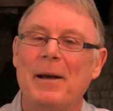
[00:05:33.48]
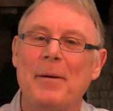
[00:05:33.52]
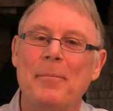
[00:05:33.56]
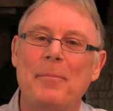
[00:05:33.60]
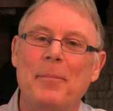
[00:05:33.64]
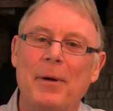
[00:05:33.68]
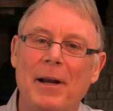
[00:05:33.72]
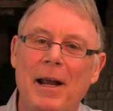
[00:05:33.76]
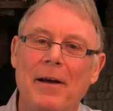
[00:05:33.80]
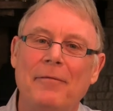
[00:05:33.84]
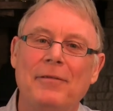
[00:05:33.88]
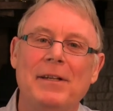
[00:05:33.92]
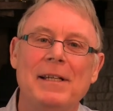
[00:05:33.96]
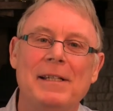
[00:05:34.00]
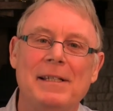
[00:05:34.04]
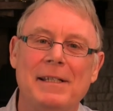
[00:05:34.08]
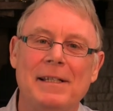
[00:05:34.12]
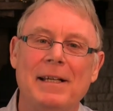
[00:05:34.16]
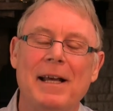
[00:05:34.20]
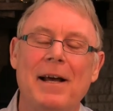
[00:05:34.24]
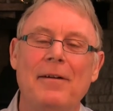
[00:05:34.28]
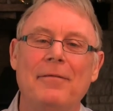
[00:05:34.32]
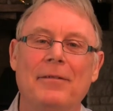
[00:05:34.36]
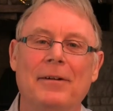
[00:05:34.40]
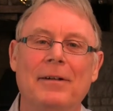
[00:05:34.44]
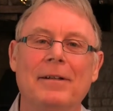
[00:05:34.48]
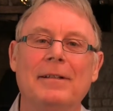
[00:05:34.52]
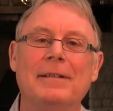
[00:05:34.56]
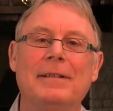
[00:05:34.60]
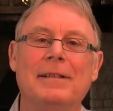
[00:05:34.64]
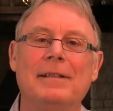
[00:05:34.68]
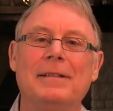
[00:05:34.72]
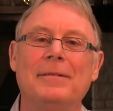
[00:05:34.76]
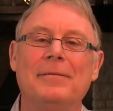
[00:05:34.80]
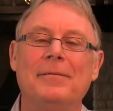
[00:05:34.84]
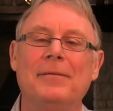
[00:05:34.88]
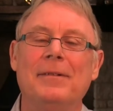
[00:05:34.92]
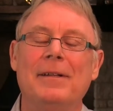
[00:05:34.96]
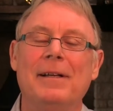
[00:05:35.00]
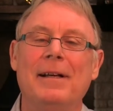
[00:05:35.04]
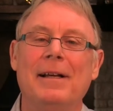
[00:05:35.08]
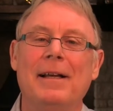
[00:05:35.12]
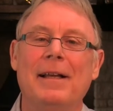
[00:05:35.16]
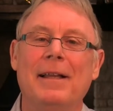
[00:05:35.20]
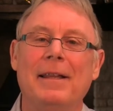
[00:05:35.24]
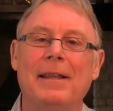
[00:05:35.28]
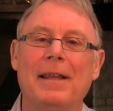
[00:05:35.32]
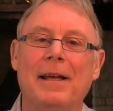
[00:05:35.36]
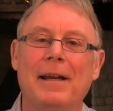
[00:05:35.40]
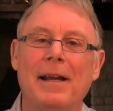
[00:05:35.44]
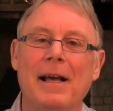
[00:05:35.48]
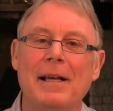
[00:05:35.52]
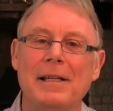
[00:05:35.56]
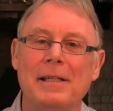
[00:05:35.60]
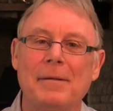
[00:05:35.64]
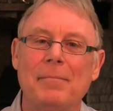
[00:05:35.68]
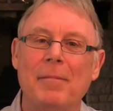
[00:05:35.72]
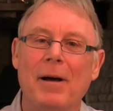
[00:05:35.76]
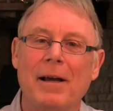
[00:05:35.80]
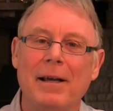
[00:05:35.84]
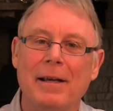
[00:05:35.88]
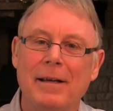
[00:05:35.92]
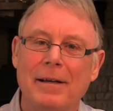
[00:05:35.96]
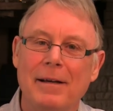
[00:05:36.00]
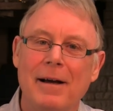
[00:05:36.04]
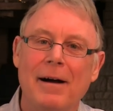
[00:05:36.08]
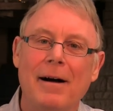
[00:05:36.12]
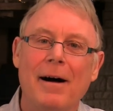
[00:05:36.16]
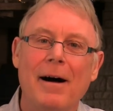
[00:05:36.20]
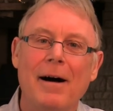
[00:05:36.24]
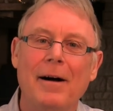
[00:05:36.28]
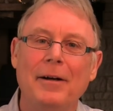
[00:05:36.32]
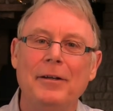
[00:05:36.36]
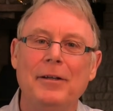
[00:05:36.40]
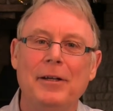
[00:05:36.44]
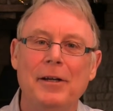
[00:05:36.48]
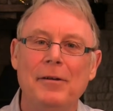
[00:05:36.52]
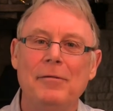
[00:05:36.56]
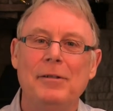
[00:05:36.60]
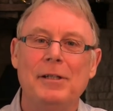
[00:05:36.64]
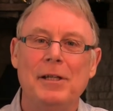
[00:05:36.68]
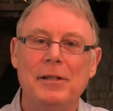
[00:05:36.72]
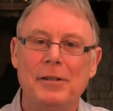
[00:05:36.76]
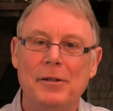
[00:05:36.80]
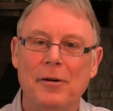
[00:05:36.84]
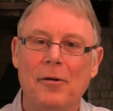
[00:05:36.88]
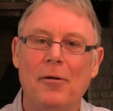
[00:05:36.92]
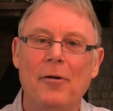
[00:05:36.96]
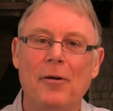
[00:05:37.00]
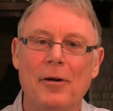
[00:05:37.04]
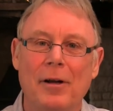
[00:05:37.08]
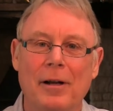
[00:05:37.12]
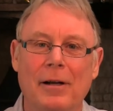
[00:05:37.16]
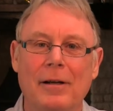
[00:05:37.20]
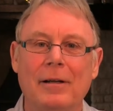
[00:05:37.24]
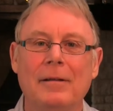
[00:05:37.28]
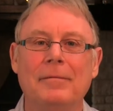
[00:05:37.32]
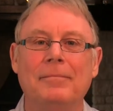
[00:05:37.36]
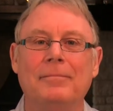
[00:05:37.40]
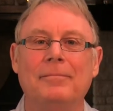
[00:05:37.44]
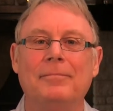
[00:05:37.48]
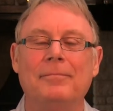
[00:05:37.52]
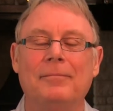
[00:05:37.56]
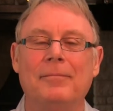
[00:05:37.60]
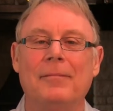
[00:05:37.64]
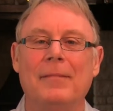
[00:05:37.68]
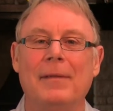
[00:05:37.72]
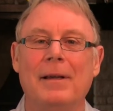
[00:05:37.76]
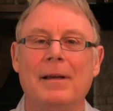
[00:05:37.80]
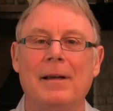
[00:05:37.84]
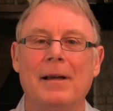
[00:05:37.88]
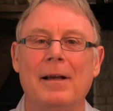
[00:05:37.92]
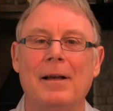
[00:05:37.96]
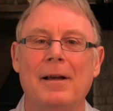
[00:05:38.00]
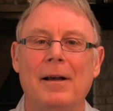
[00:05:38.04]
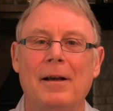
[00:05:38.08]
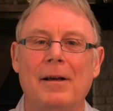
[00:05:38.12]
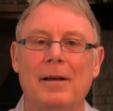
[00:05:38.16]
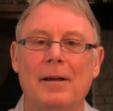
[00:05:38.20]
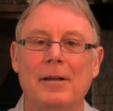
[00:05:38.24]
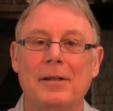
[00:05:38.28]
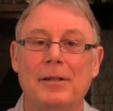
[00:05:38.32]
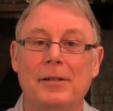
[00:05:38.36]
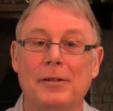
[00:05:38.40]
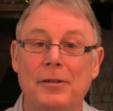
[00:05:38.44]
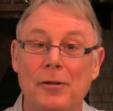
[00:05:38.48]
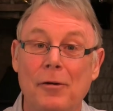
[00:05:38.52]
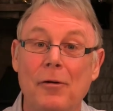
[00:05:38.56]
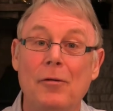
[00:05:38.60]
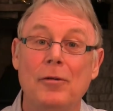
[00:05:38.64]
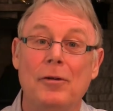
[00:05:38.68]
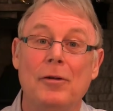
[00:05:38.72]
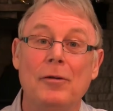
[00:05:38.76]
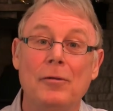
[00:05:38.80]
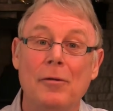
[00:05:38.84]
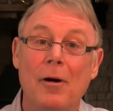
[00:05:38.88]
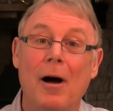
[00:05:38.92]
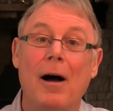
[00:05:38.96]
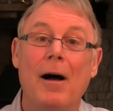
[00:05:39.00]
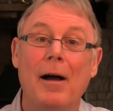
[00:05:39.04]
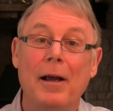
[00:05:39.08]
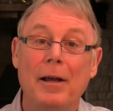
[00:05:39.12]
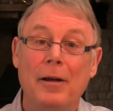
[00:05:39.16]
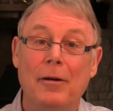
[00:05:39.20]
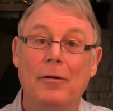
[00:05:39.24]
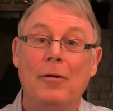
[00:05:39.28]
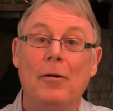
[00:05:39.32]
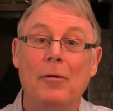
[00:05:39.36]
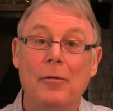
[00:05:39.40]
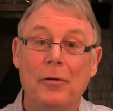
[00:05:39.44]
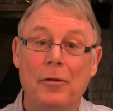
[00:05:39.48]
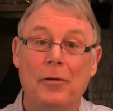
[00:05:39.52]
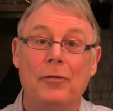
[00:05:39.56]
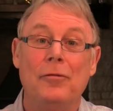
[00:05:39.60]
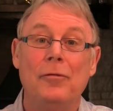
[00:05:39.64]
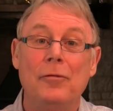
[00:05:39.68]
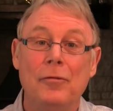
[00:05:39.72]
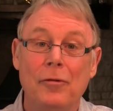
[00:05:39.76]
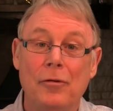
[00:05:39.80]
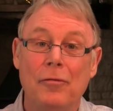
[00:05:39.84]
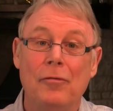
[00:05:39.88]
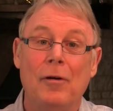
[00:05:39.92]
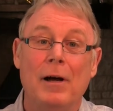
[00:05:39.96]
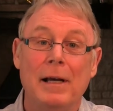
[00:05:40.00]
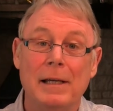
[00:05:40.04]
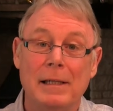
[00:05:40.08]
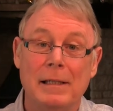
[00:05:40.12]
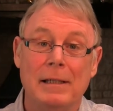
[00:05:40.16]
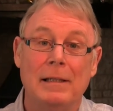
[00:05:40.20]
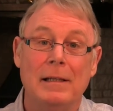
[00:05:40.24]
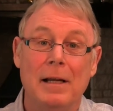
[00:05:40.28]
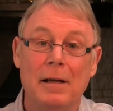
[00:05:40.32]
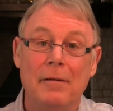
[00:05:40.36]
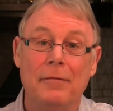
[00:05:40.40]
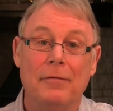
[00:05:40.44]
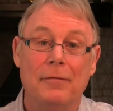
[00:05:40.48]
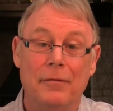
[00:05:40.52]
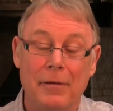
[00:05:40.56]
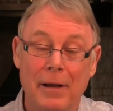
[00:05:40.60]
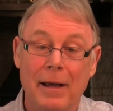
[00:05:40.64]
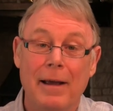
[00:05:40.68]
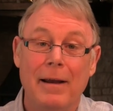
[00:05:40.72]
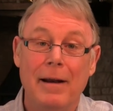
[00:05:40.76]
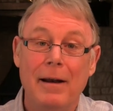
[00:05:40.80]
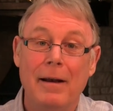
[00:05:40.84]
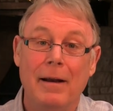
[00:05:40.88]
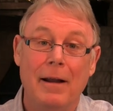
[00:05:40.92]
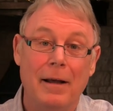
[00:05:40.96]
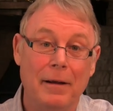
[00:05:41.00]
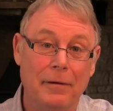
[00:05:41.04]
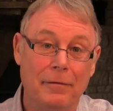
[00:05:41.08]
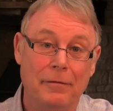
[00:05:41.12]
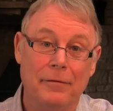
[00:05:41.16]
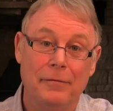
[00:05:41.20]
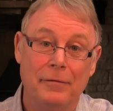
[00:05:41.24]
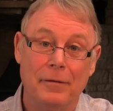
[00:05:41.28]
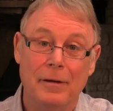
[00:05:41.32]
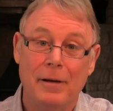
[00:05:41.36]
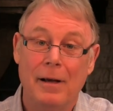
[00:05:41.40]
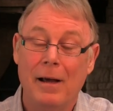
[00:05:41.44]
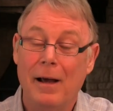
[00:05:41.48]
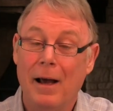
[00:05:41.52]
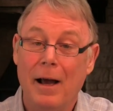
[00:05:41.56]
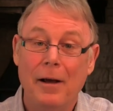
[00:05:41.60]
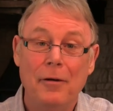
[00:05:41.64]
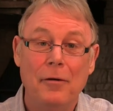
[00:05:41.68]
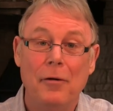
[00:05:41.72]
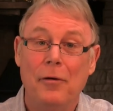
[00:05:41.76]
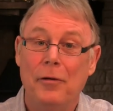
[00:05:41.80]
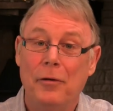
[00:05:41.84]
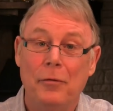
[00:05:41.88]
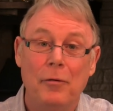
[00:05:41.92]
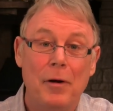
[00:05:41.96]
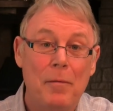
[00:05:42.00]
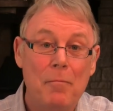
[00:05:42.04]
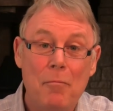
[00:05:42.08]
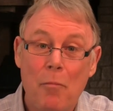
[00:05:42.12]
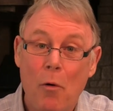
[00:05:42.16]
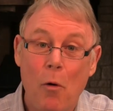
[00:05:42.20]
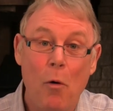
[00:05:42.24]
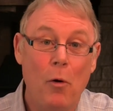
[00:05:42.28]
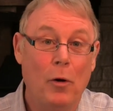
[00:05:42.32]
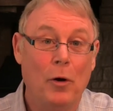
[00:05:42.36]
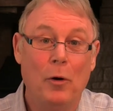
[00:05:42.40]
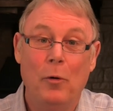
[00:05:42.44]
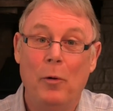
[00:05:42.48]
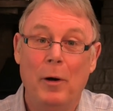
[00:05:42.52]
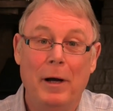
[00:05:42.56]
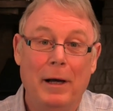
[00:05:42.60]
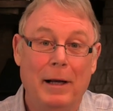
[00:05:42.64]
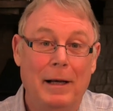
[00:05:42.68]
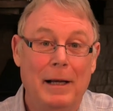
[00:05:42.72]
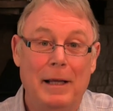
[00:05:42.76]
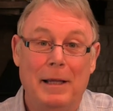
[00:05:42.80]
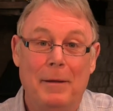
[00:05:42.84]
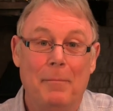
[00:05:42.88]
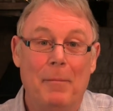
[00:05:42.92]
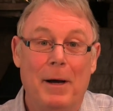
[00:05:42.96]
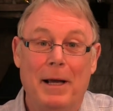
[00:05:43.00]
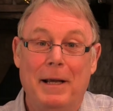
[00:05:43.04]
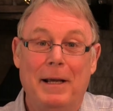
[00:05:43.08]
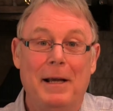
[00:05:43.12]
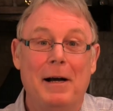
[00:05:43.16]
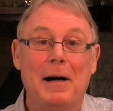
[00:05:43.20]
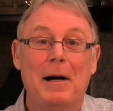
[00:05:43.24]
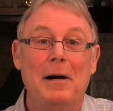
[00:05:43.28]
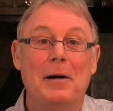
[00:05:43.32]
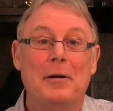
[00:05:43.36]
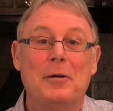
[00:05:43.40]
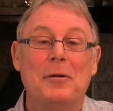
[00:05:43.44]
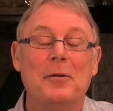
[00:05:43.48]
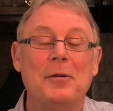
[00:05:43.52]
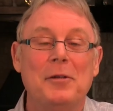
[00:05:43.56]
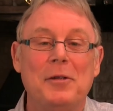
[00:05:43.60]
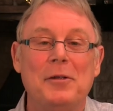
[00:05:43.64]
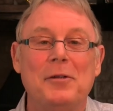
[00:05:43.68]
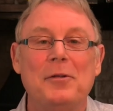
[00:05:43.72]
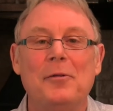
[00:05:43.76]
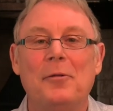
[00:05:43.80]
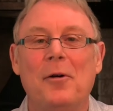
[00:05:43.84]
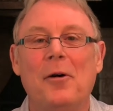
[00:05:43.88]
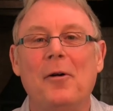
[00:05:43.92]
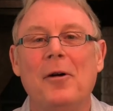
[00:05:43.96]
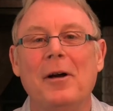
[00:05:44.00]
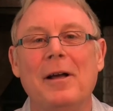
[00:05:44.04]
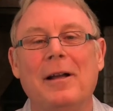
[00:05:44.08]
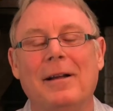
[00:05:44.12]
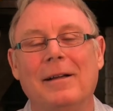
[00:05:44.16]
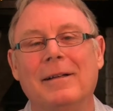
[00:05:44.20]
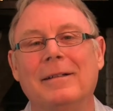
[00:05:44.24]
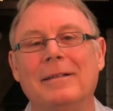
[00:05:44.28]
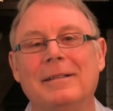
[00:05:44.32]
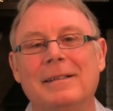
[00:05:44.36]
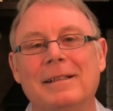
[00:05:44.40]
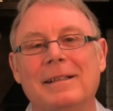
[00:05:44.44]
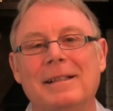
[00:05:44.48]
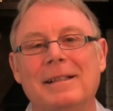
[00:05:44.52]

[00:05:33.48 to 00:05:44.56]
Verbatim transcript: But I've discovered that as my car uses oil, so do I go through Christ's love in life. I go through it more quickly than my car goes through oil.